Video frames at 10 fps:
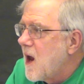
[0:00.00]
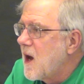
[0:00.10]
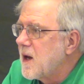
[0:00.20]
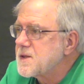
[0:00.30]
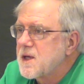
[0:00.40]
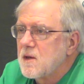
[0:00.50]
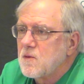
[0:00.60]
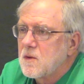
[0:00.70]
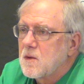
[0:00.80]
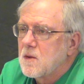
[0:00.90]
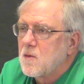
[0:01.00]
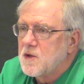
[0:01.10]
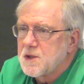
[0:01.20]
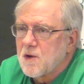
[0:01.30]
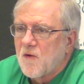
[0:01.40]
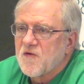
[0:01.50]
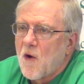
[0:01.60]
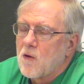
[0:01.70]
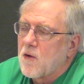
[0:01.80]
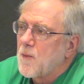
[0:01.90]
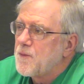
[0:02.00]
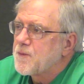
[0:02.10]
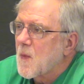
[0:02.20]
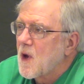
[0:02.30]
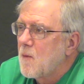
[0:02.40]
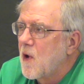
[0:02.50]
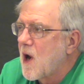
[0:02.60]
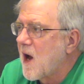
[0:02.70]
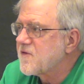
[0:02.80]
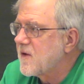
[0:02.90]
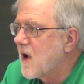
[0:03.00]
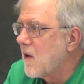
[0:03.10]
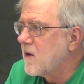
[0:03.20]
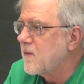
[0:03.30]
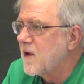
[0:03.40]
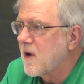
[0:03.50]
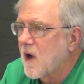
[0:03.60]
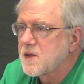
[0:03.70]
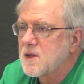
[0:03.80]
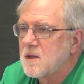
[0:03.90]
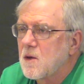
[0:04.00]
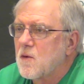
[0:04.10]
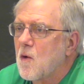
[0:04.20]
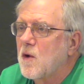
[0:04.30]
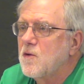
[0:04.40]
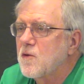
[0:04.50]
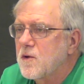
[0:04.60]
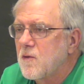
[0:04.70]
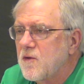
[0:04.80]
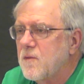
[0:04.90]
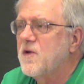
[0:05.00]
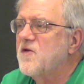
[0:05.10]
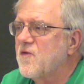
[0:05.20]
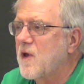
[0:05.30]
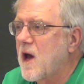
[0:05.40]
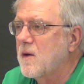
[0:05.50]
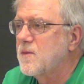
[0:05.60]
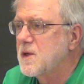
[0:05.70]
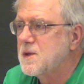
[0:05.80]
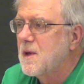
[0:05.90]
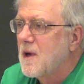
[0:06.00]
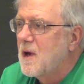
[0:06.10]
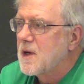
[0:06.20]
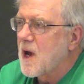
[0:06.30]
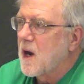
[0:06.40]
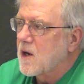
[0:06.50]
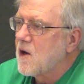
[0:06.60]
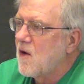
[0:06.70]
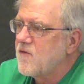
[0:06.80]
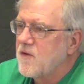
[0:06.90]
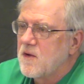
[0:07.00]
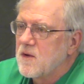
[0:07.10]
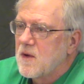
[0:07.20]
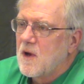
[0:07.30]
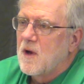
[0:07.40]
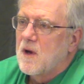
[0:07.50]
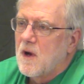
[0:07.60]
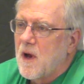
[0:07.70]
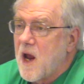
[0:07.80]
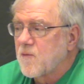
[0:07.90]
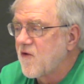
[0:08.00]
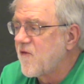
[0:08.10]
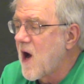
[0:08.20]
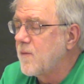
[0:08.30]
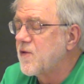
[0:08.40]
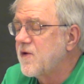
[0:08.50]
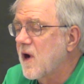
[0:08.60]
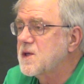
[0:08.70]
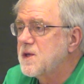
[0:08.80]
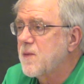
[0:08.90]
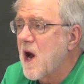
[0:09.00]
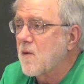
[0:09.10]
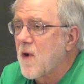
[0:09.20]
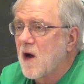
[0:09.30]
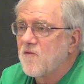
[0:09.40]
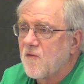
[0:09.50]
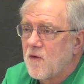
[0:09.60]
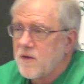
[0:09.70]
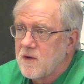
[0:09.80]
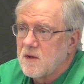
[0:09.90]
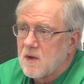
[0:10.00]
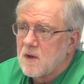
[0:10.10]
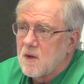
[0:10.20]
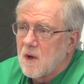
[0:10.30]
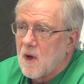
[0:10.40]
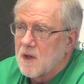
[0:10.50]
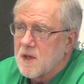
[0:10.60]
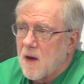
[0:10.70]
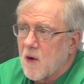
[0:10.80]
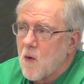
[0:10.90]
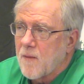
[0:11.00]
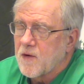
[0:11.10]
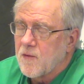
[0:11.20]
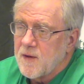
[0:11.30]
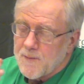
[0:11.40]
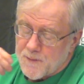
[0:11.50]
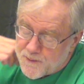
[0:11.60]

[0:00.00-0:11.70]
And they said we should go solar. But Eisenhower and the Pentagon said, no, we're going nuclear with the peaceful atom, kind of cover and provide production background for the atomic weaponry.